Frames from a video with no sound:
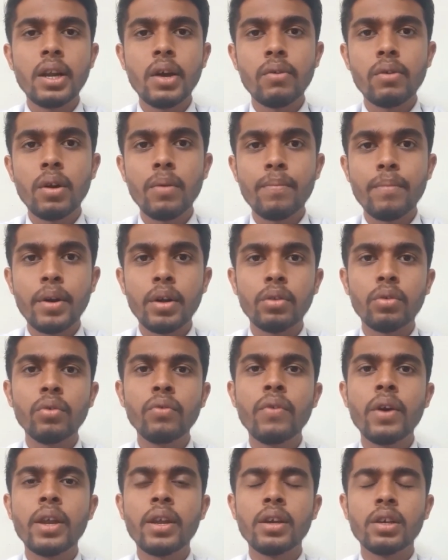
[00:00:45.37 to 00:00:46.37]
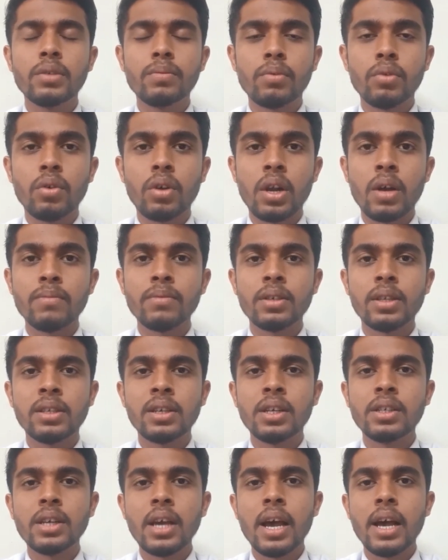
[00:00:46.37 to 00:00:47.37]
development through various programs
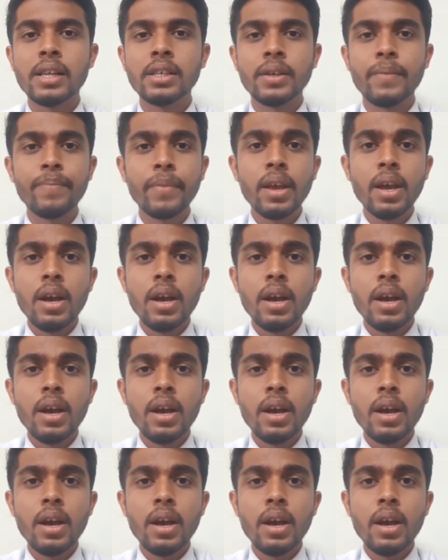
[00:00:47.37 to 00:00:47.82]
such as